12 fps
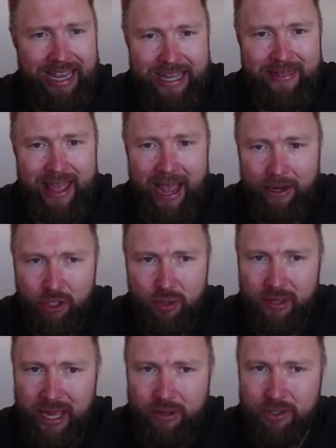in that
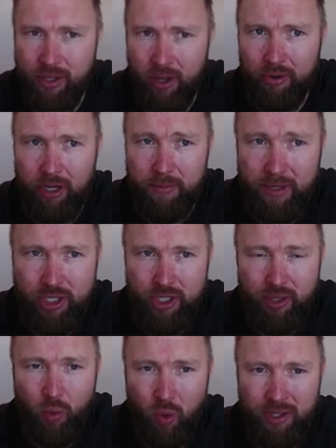$2,000
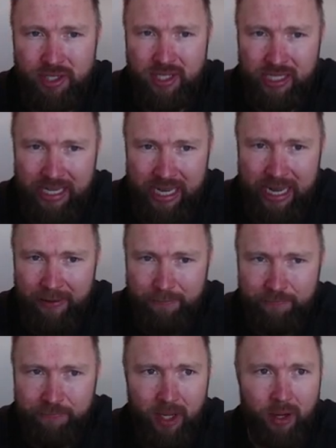commission once again,
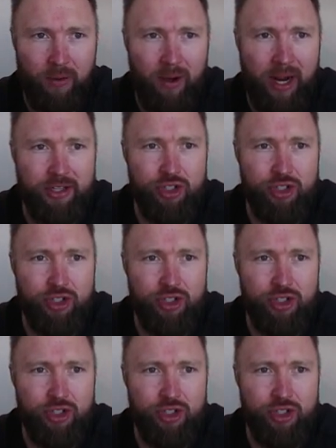right?